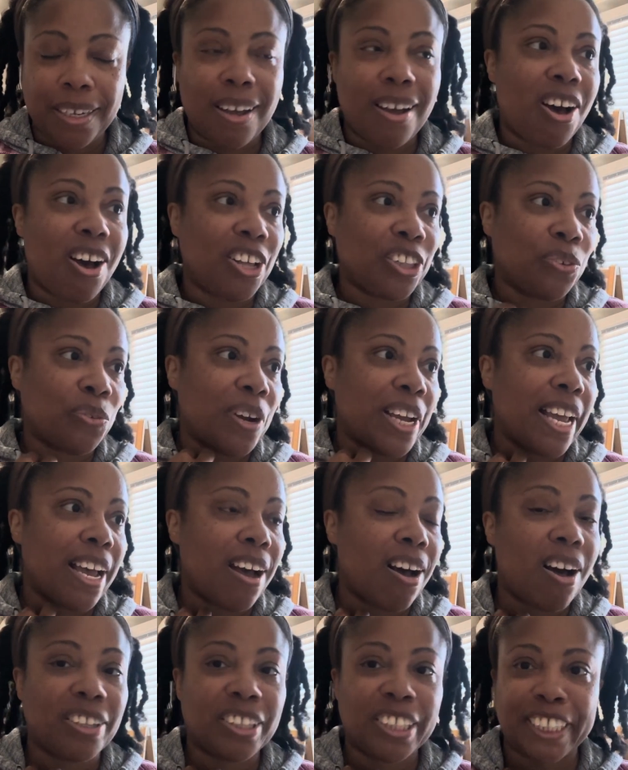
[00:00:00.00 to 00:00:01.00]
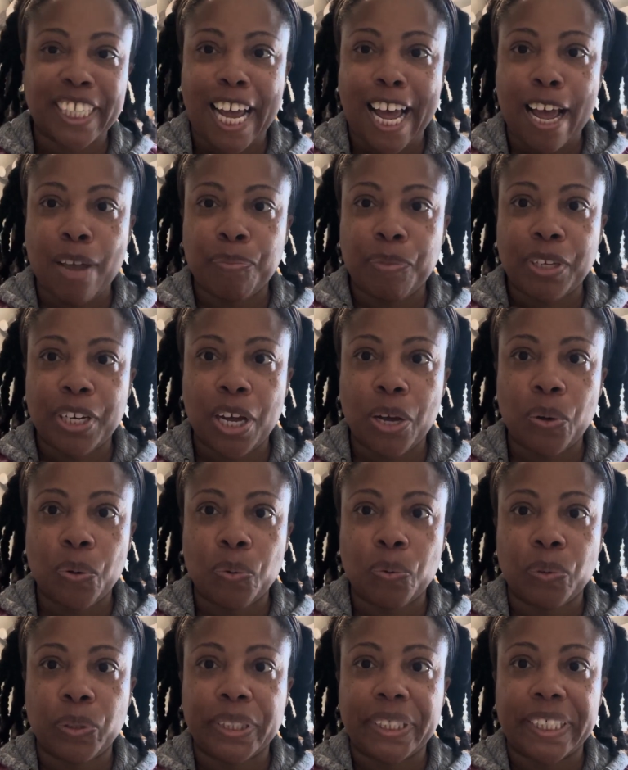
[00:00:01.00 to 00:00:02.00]
all the way, all the time, you
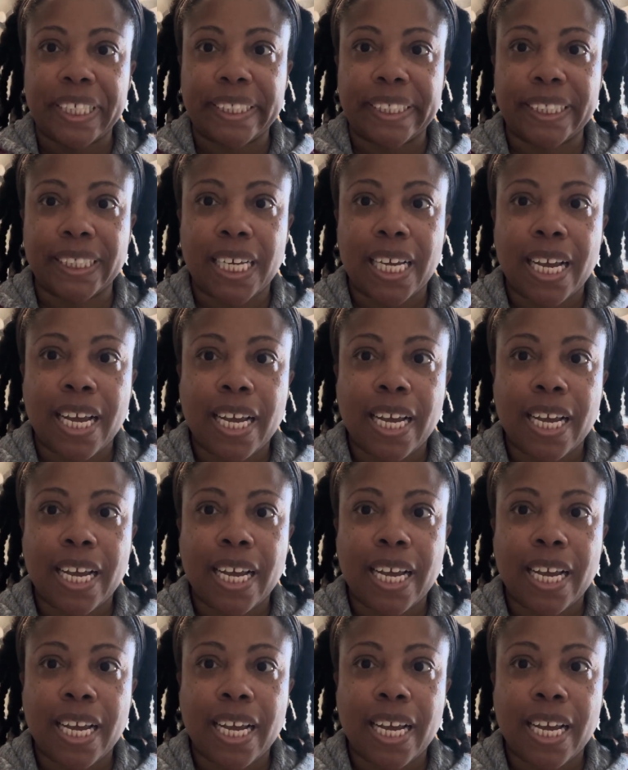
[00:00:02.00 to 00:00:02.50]
know, just